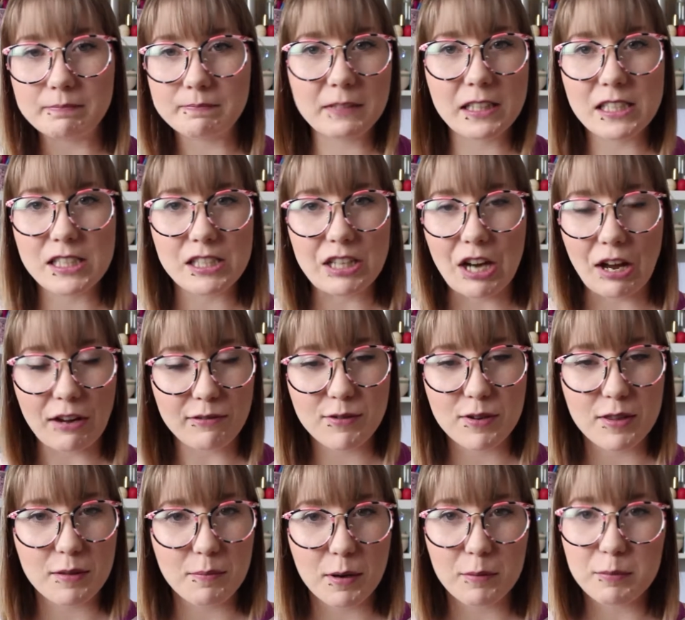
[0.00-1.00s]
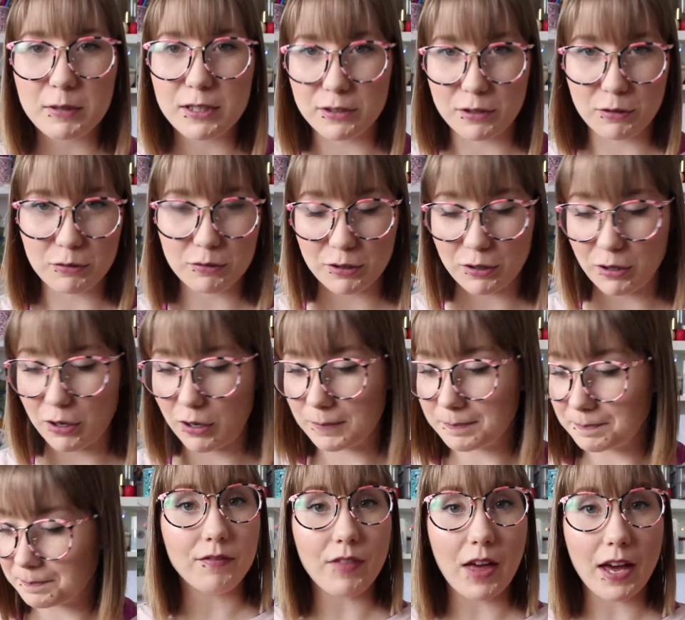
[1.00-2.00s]
It's not for the puppy's use at all.
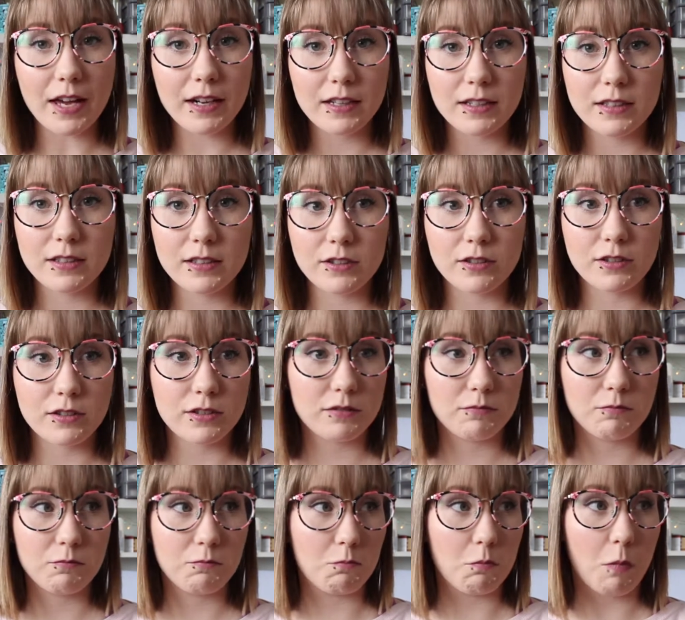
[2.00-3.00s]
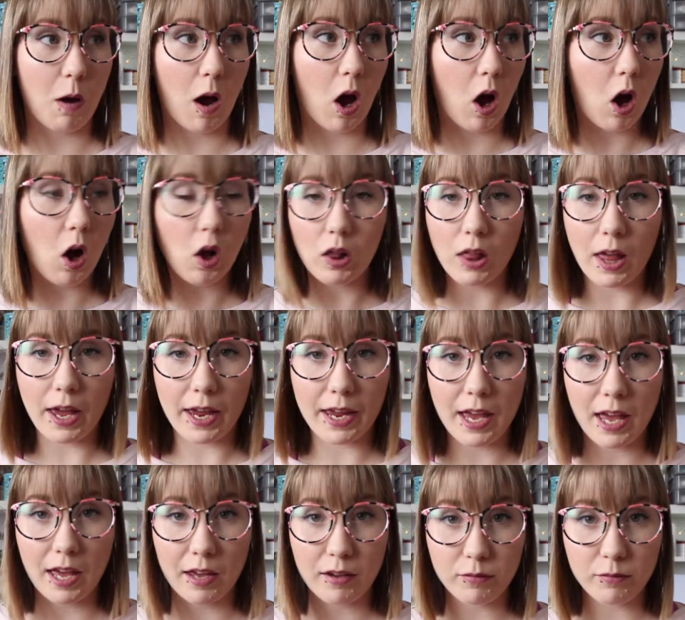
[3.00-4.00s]
That is all I
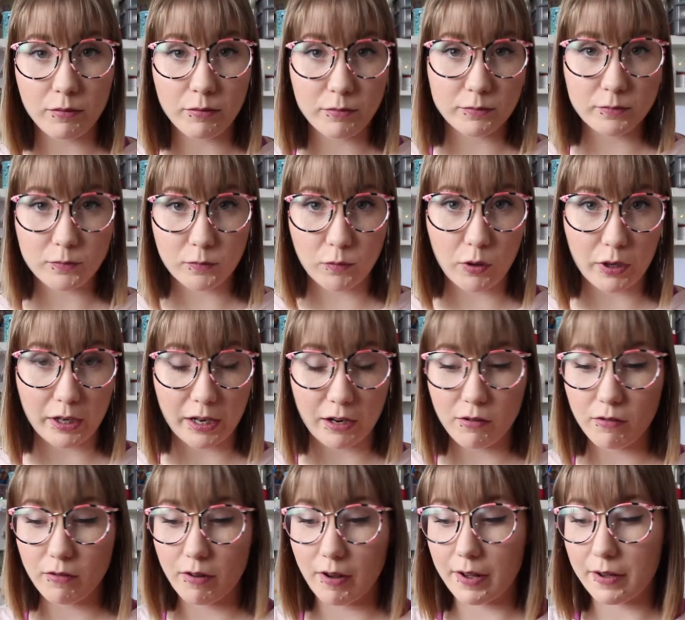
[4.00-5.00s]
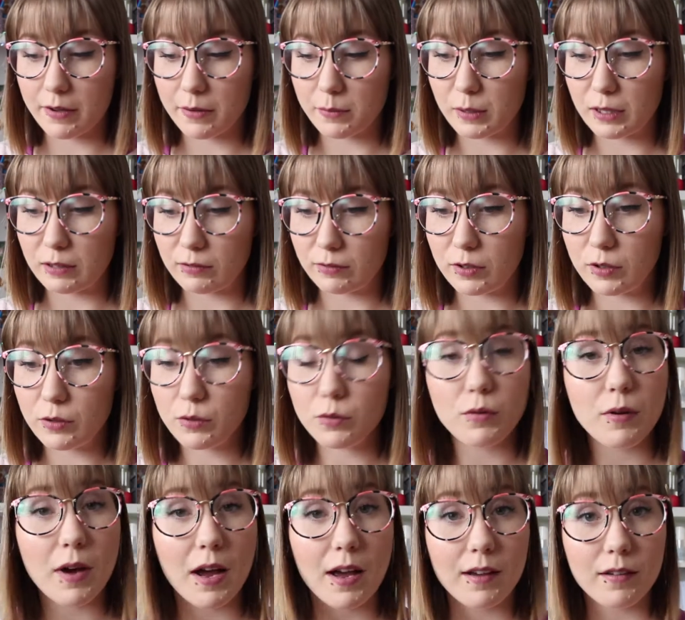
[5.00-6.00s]
have for now. Um, if
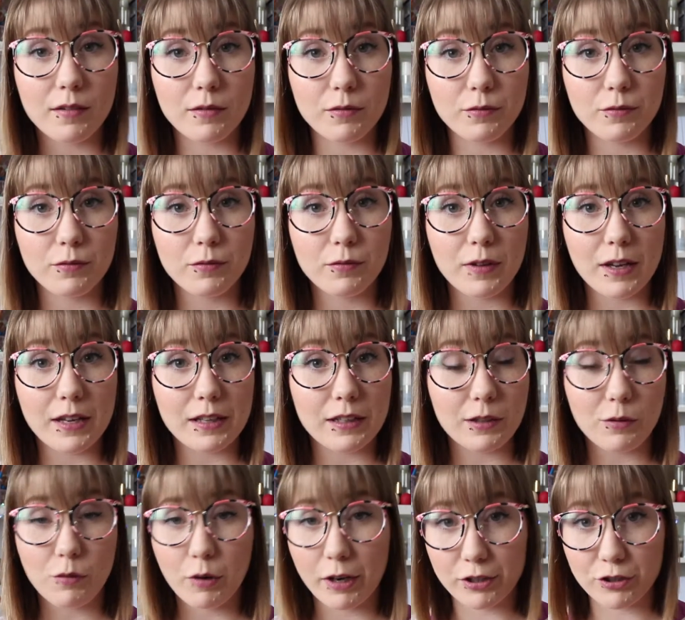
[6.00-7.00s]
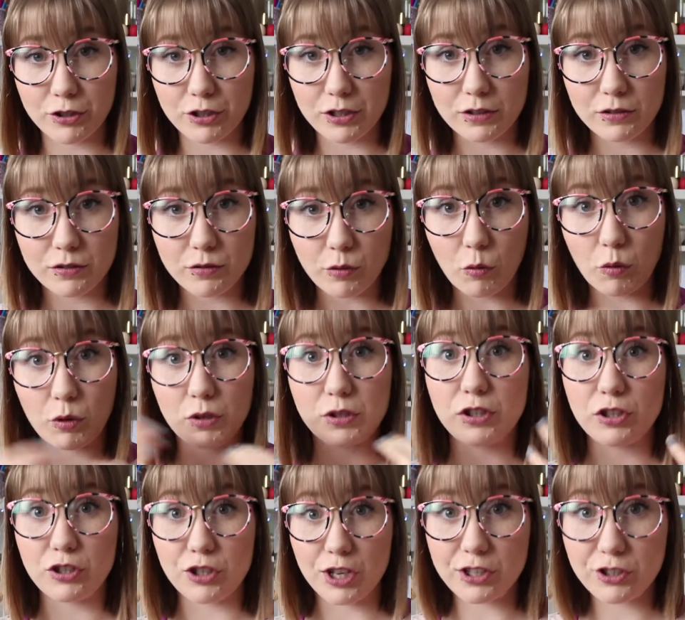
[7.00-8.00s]
you have any questions or
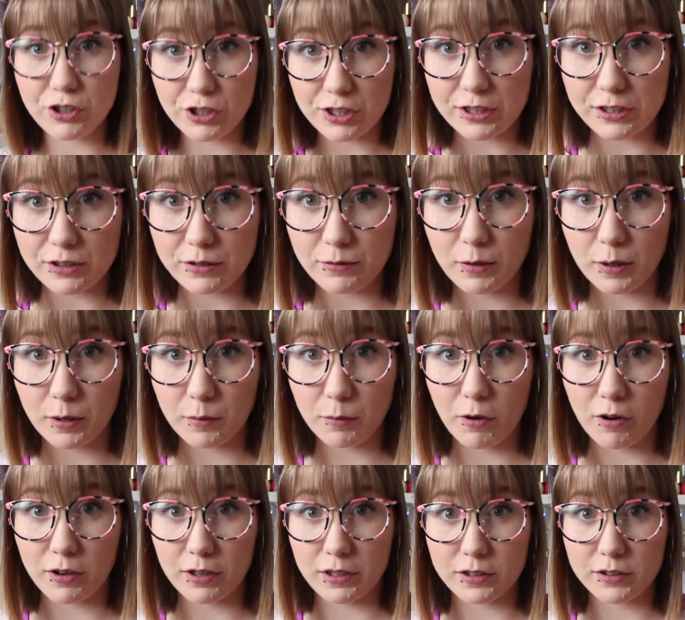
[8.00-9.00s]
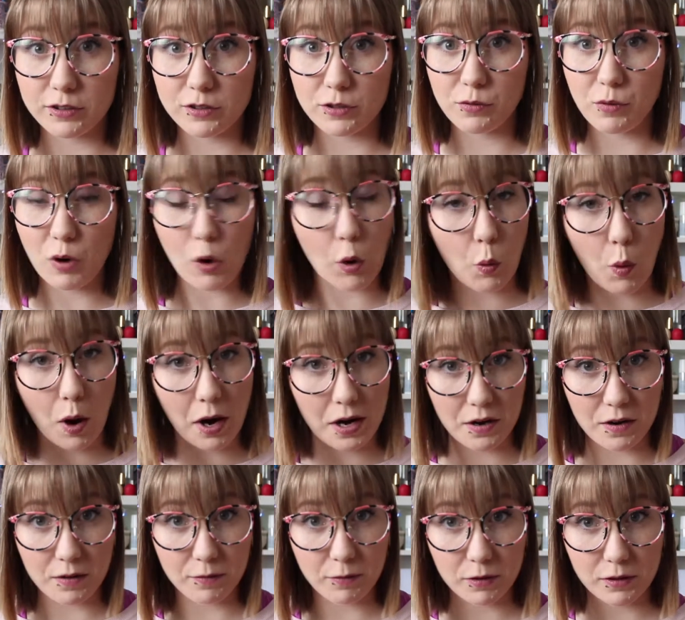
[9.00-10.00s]
suggestions for products to
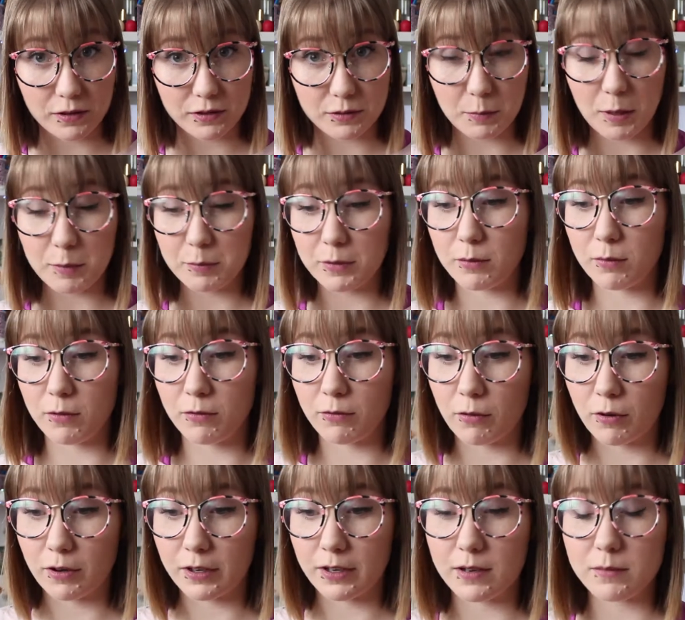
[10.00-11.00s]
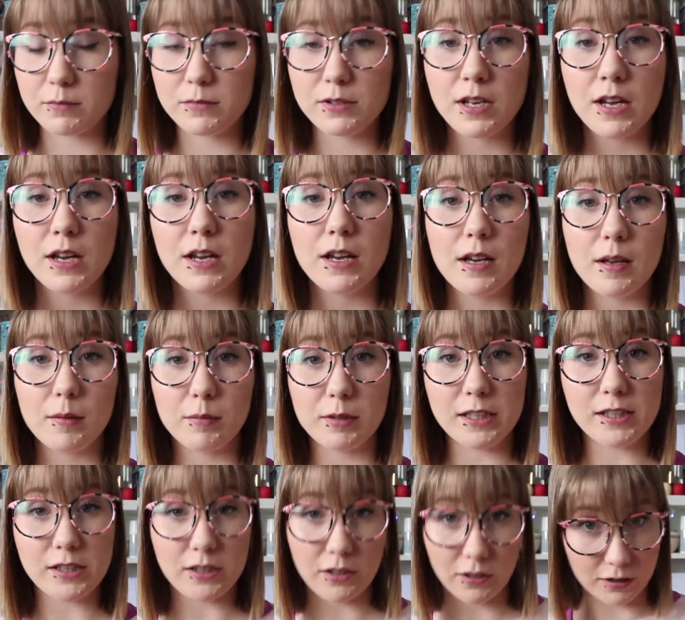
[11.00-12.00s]
acquire for this puppy before it comes,
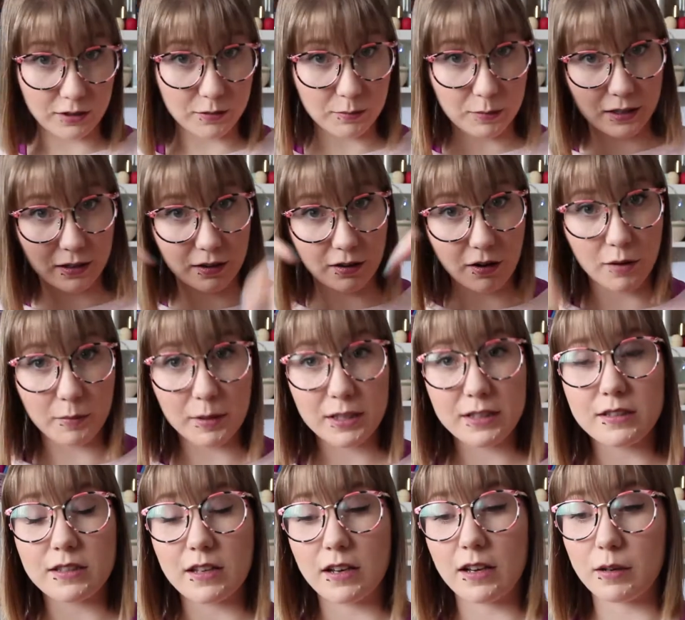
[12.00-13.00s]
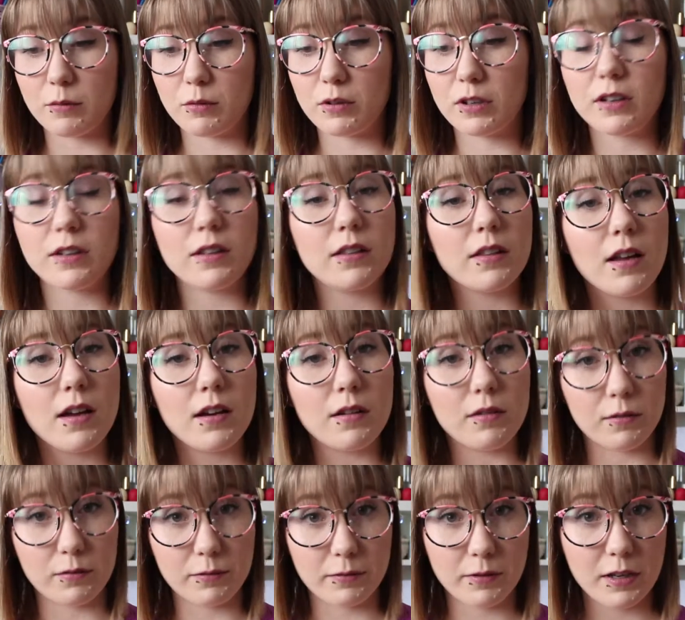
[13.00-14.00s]
please talk to me in the comments. I would
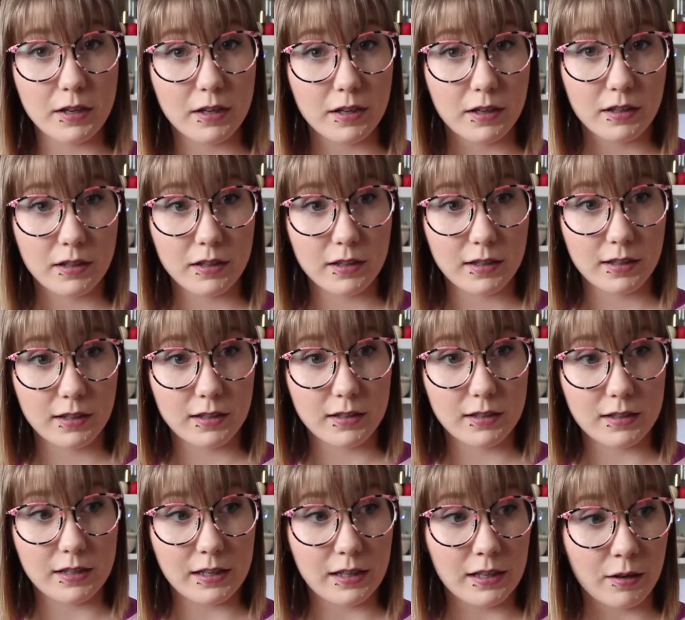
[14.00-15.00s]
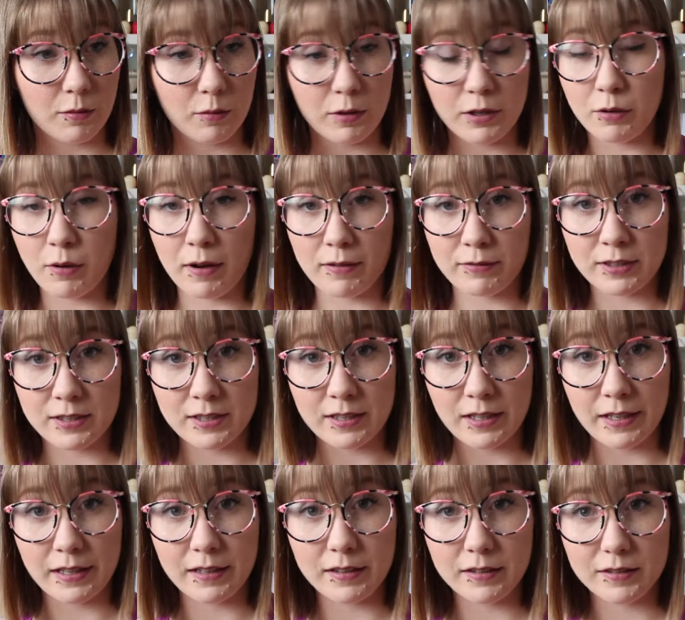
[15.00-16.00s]
love to hear what you have to say.